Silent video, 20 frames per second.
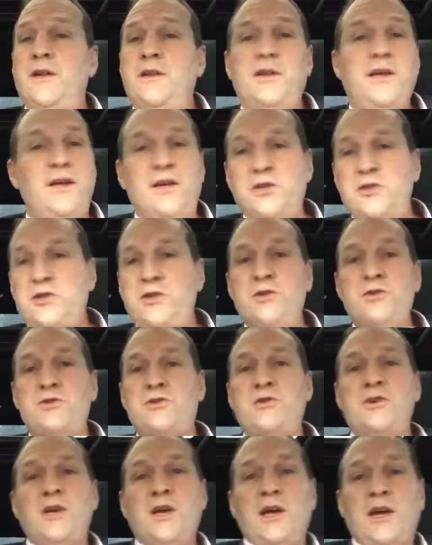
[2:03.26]
The
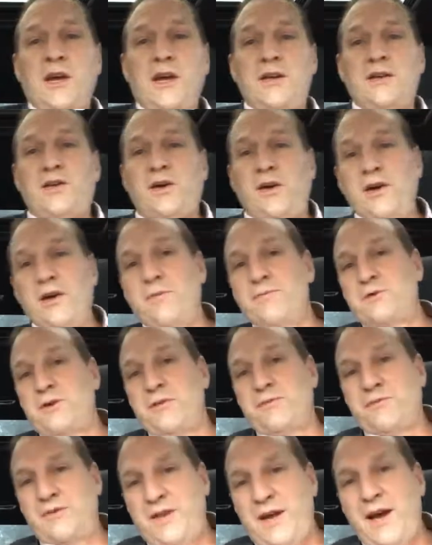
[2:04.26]
issues in terms
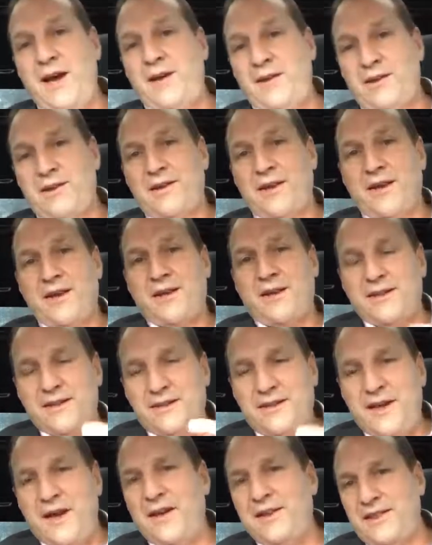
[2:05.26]
of death, like
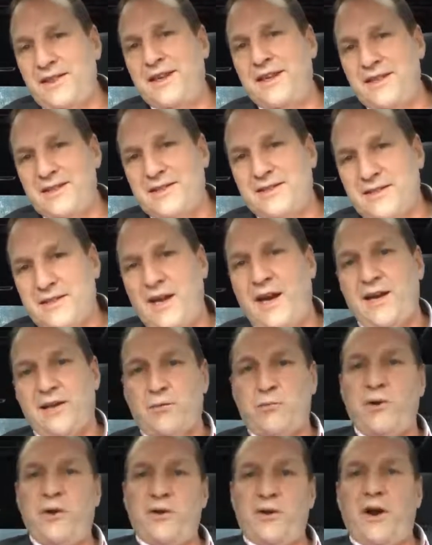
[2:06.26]
death is
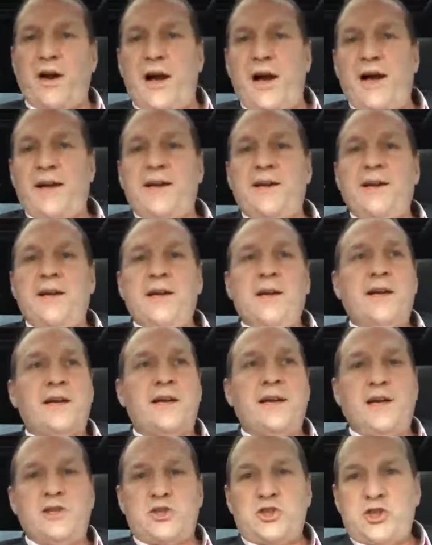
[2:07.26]
death, whether I
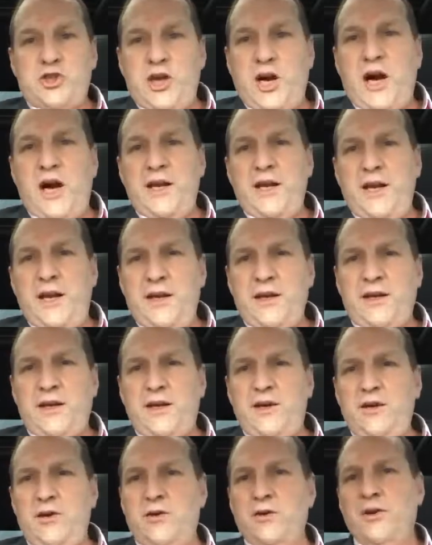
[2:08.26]
get shot and
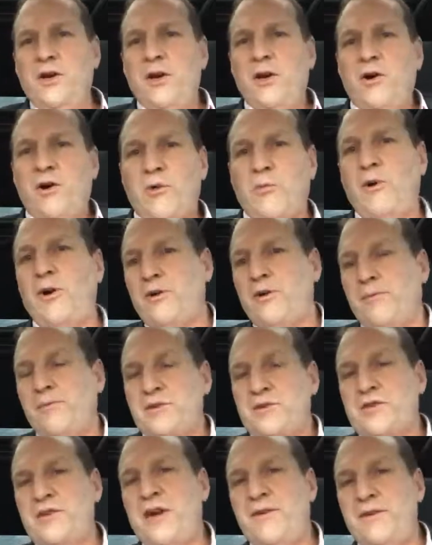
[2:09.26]
killed or whether I'm
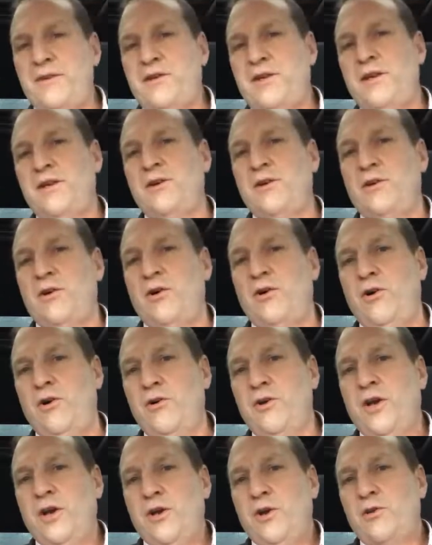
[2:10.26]
a
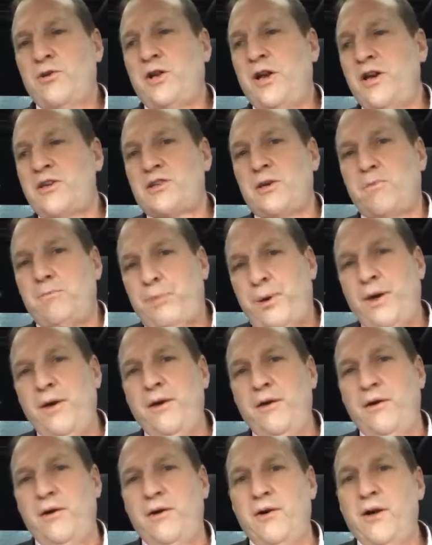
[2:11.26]
17-year-old who takes a
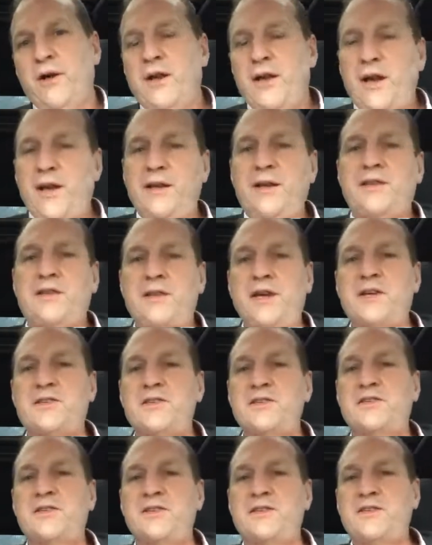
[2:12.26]
pill and he
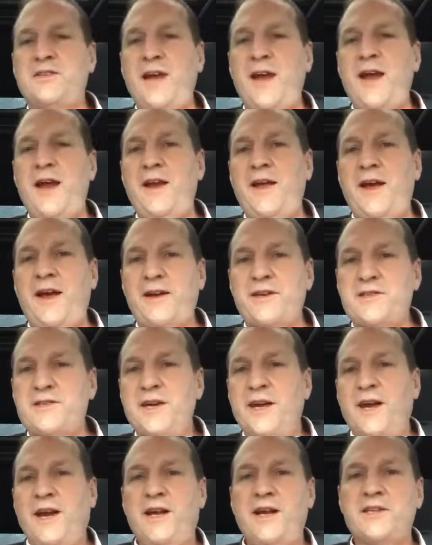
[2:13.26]
thinks it's a
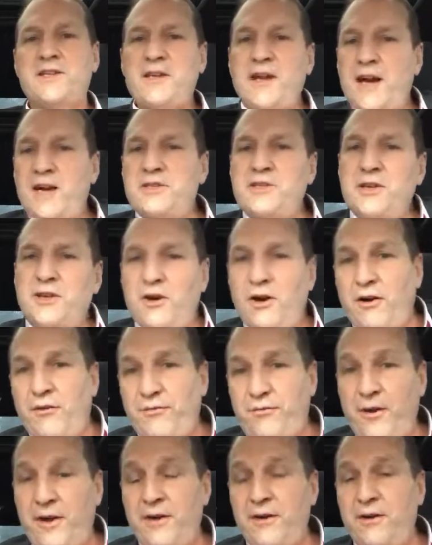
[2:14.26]
Xanax and it's actually
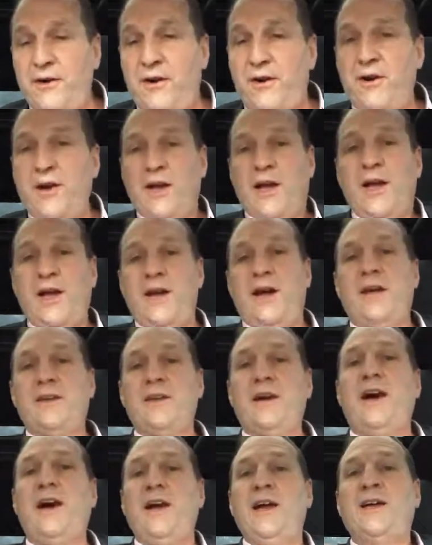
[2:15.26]
carfentanil and I
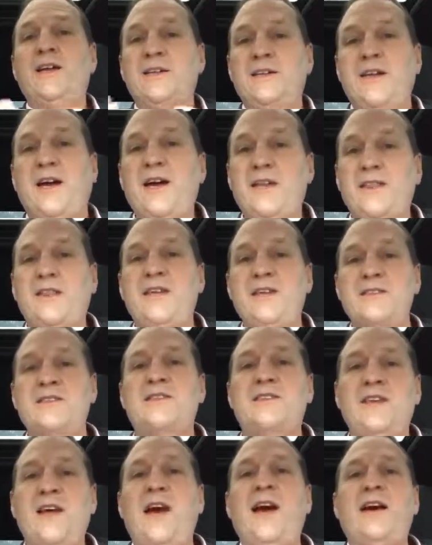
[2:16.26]
die. Death
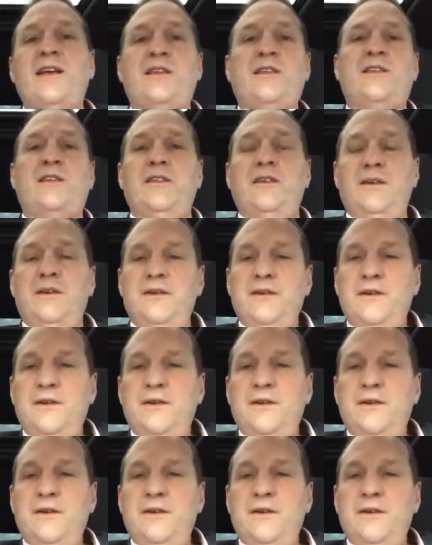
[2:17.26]
is death.